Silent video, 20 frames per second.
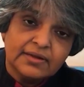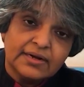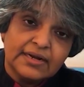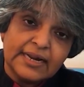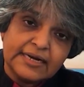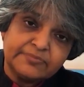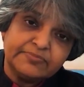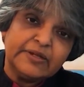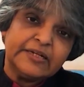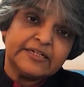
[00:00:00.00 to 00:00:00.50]

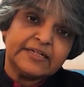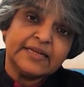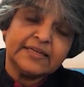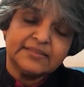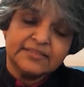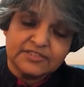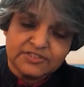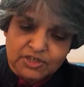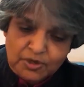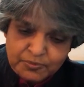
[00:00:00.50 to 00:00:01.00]
Let me
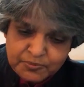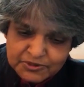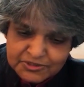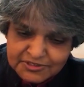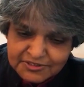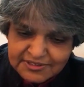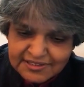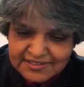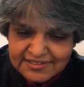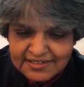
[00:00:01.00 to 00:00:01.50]
take this
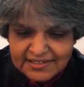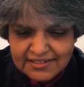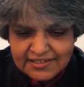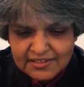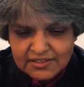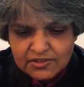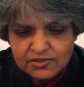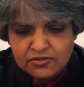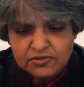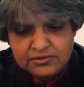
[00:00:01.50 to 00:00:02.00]

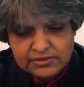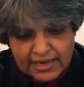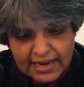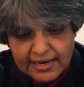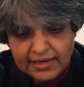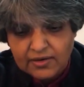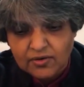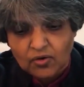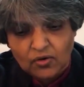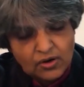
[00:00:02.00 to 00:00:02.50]
opportunity to
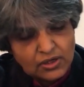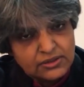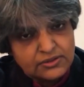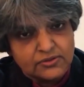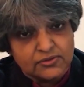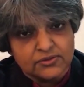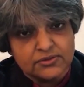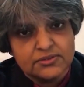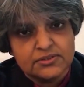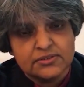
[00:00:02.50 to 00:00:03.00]
thank all
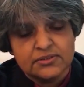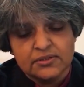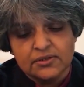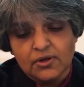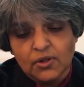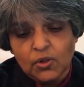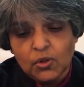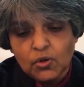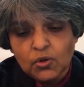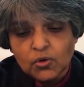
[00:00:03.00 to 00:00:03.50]
those
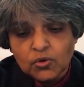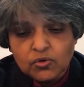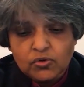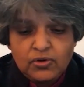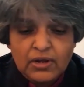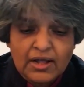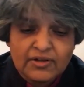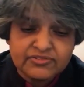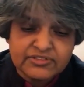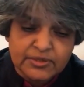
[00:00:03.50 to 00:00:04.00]

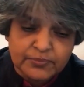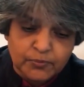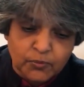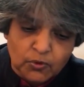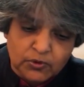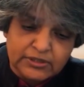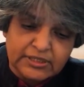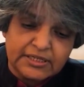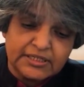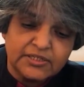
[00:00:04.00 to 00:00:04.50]
who have
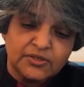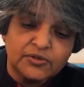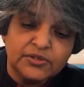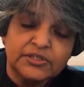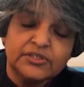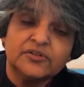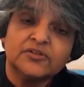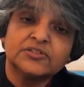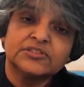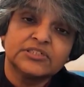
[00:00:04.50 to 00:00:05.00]
supported you
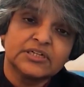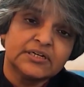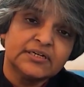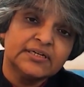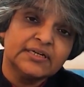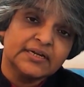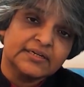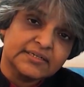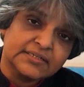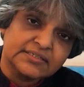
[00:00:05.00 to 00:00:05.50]
in your
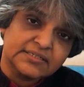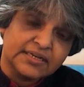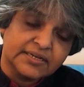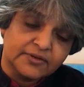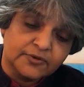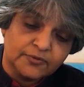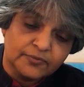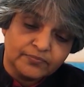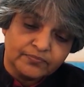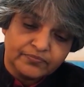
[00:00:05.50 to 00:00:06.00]
journey at
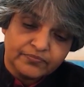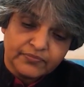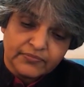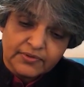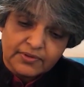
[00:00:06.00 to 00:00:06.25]
SNU.